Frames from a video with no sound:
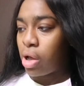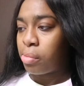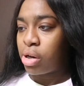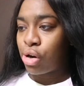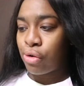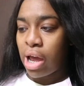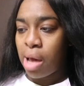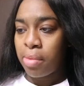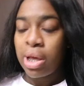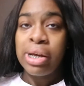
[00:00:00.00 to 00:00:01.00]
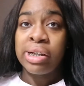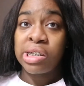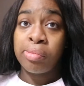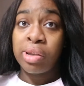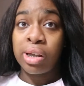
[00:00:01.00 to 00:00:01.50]
now I'm gonna grab
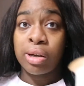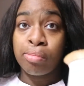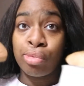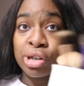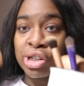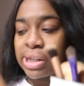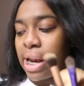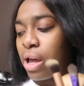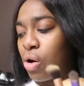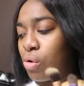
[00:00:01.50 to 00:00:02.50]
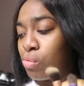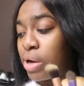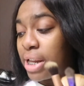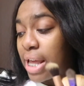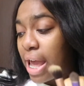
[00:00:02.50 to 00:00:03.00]
some of the brushes that I
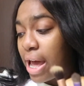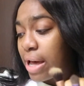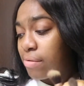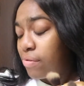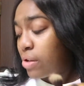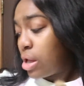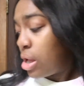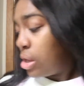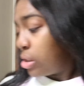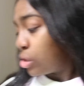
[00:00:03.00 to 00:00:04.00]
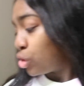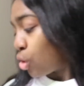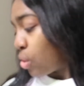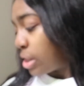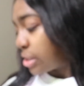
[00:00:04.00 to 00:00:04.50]
already have. So
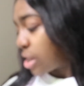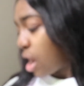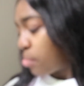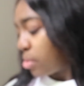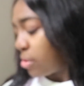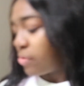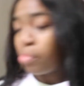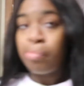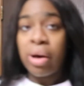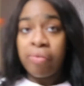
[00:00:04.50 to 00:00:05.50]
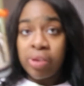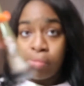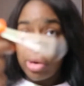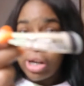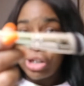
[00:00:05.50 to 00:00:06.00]
on top of the Buffy
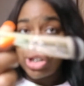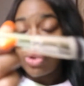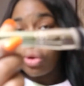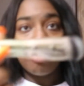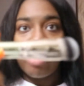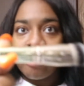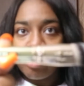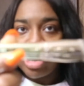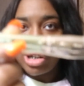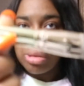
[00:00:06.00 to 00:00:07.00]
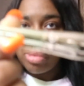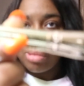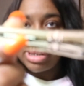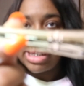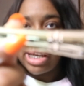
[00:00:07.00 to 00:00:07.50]
brush, or Buff brush, I'm
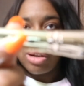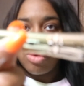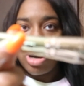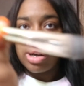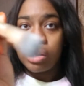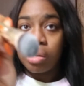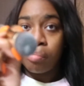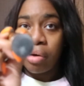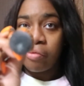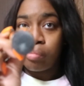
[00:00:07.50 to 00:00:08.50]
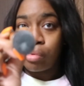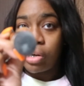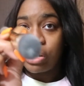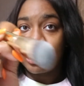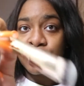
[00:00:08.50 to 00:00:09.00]
probably saying it wrong, the Buff
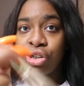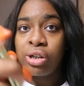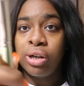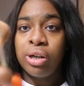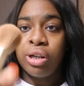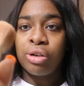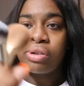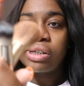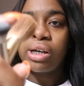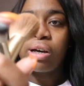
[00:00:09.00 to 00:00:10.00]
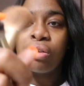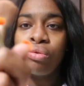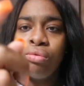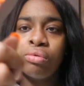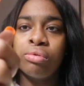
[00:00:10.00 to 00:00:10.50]
brush, you can tell,
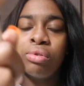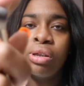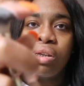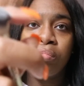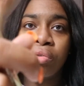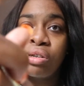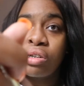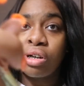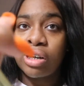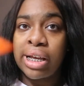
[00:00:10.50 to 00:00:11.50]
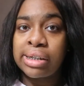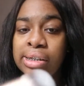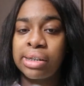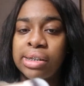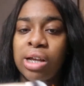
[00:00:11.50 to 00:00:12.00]
ooh, these bristles are nice
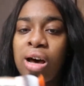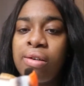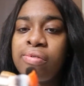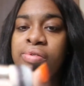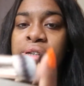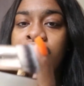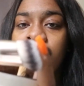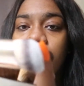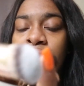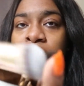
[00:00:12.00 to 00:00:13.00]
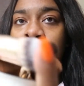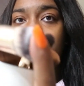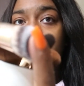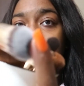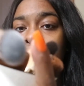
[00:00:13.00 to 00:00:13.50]
and soft,
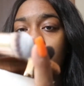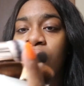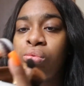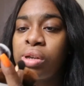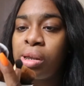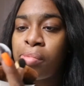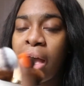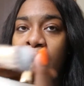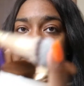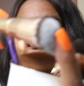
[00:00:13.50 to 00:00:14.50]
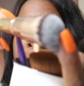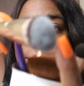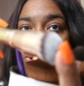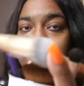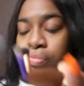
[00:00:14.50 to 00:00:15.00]
really packed
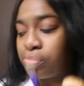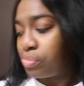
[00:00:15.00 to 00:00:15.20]
together.